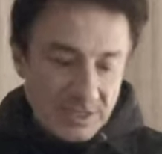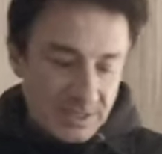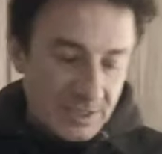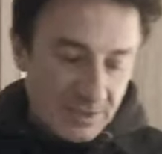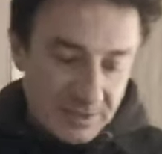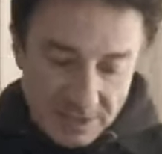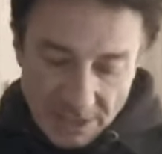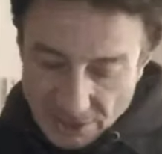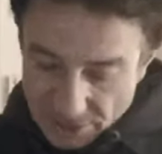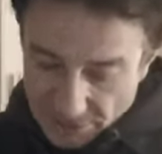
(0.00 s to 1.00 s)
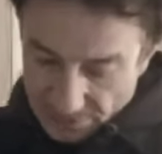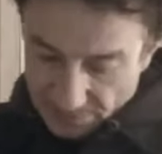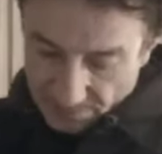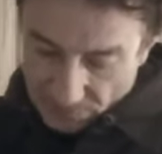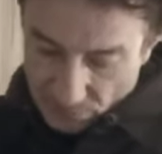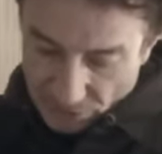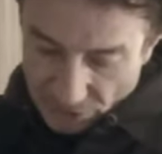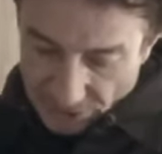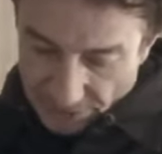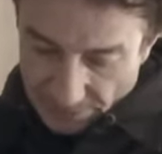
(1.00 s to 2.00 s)
it into the stages, which
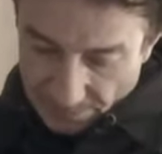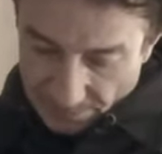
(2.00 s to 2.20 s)
is